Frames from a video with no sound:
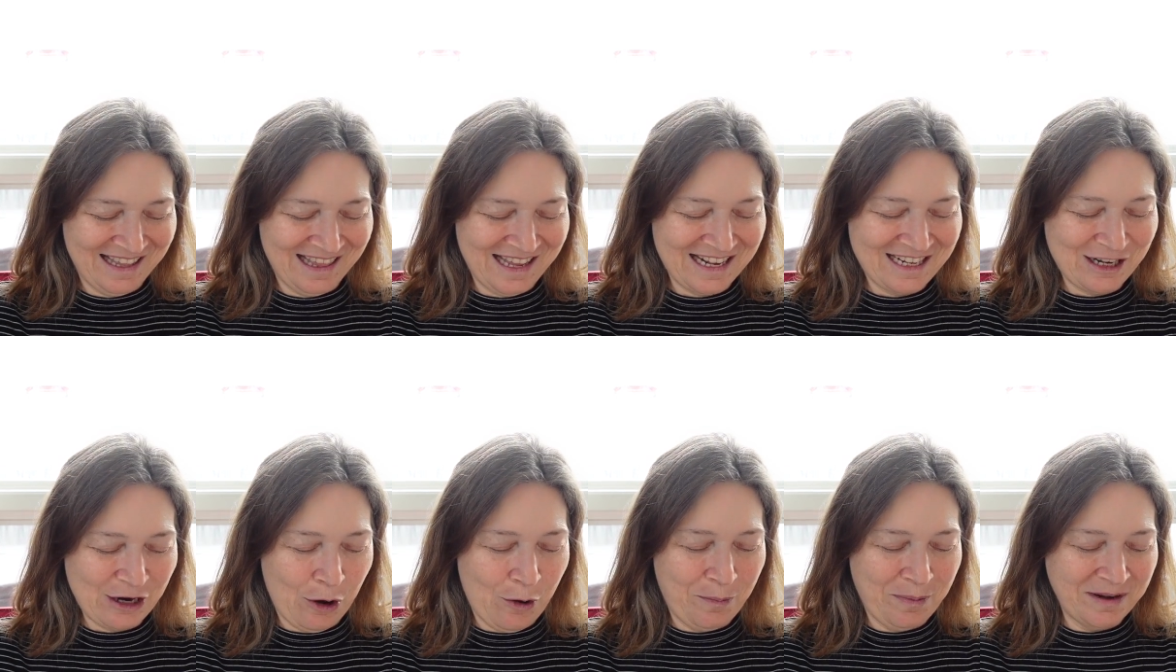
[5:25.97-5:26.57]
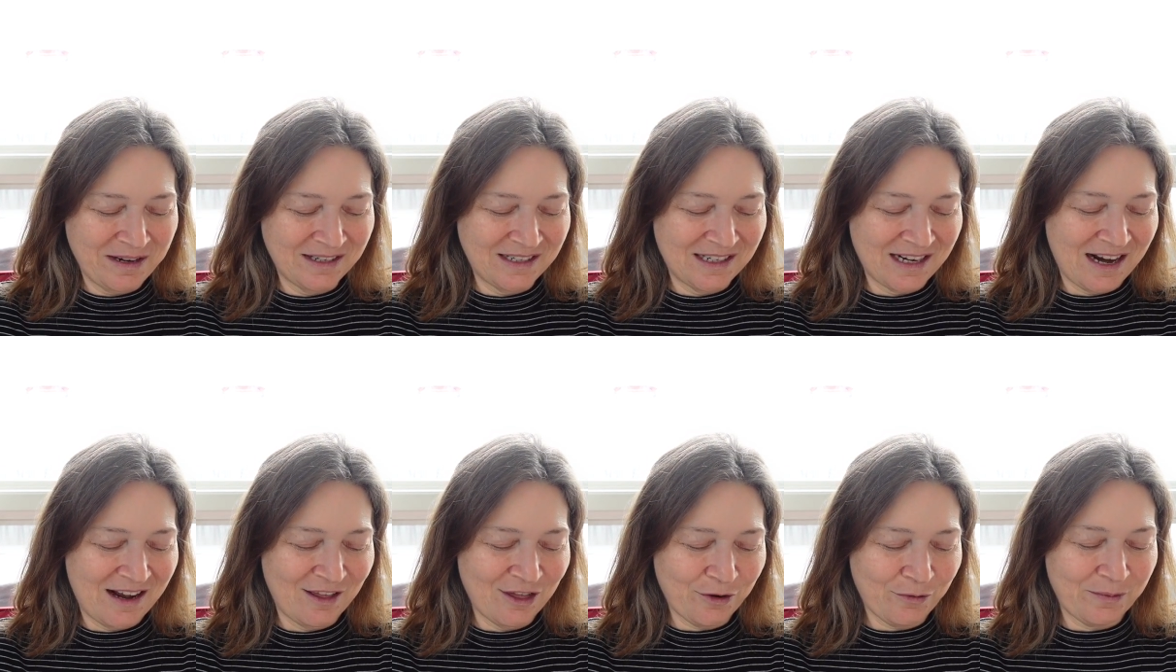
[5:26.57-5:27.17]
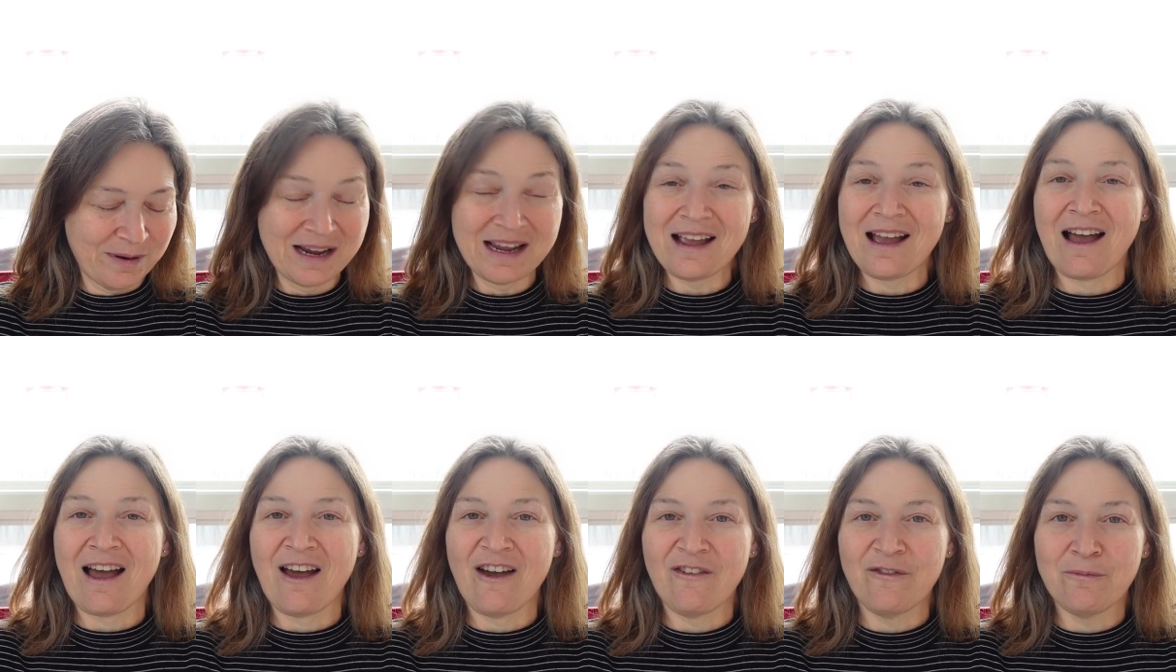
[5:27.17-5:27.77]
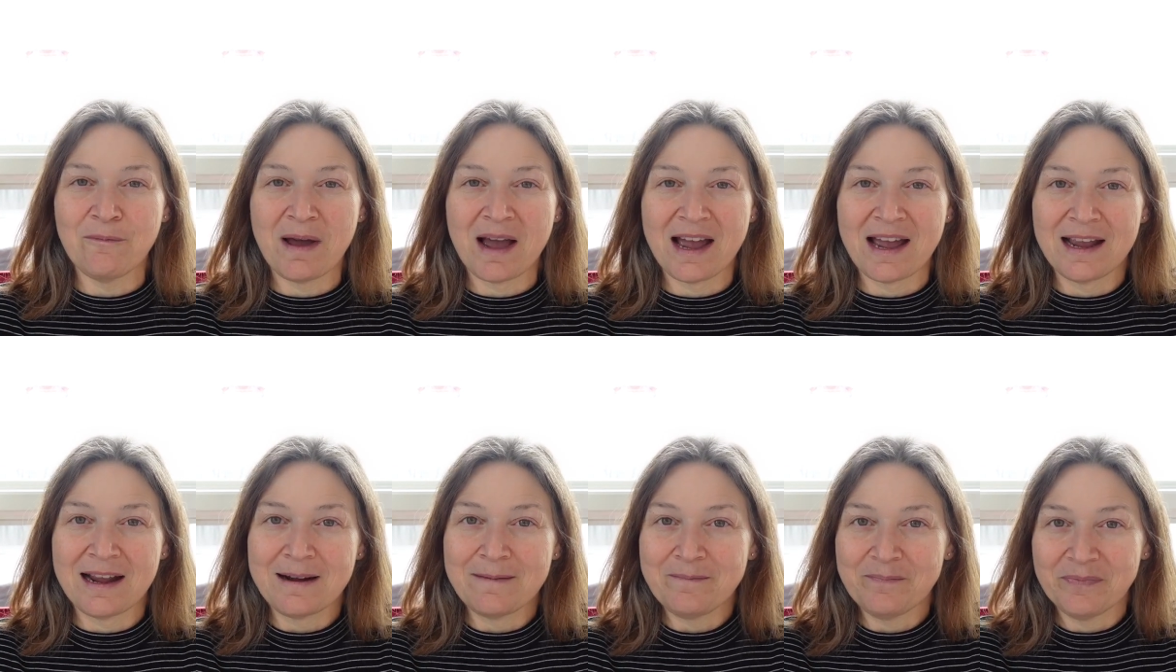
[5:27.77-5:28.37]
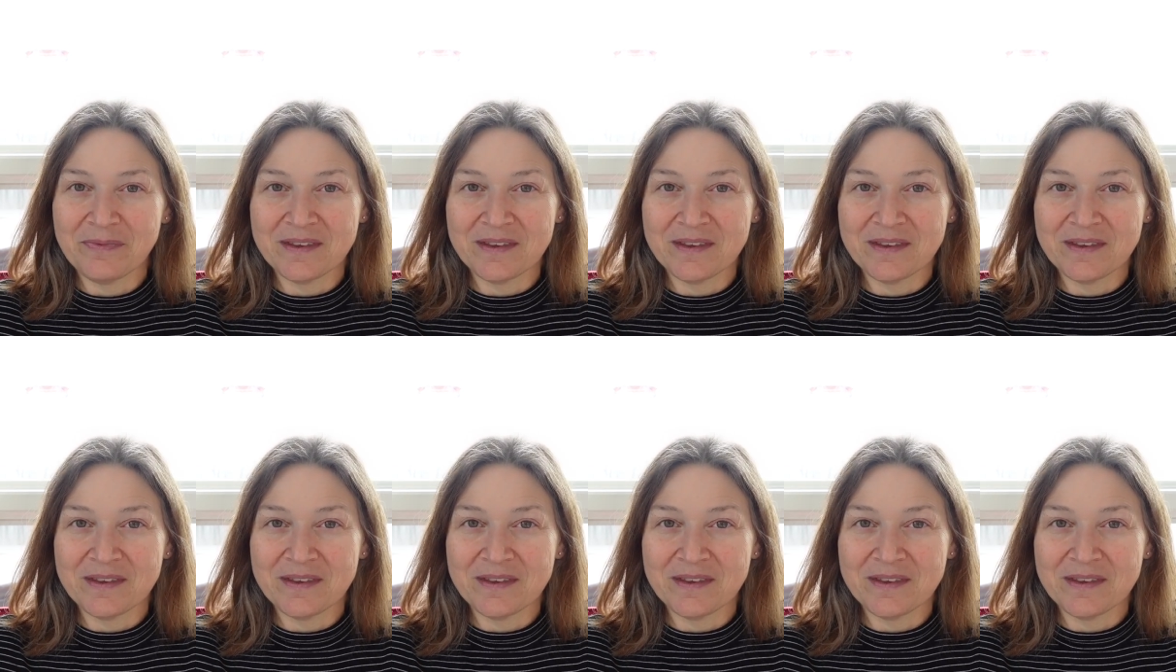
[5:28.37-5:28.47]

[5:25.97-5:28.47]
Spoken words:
Let's open day 3 of my